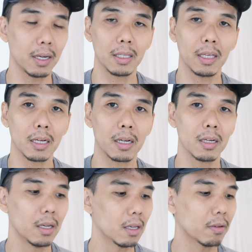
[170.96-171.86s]
right
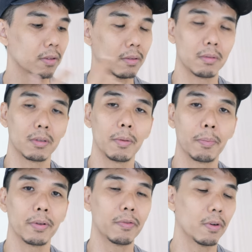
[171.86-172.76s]
here. It's
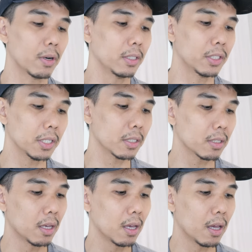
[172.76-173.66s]
3.4
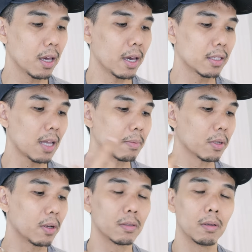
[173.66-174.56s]
inches, and
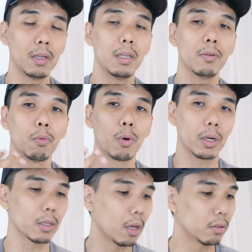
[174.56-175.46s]
Samsung has really
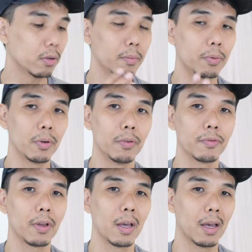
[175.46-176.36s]
worked to
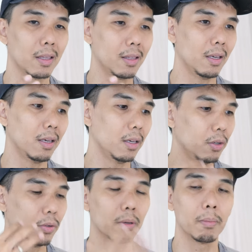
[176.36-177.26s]
improve the
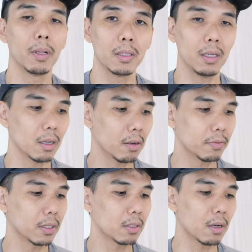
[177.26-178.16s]
usability
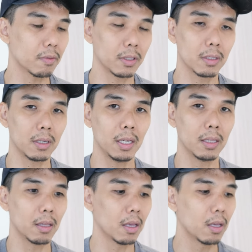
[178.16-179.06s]
of this cover
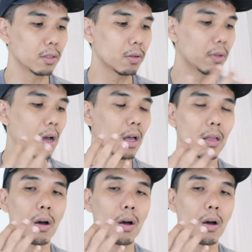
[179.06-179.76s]
screen. So not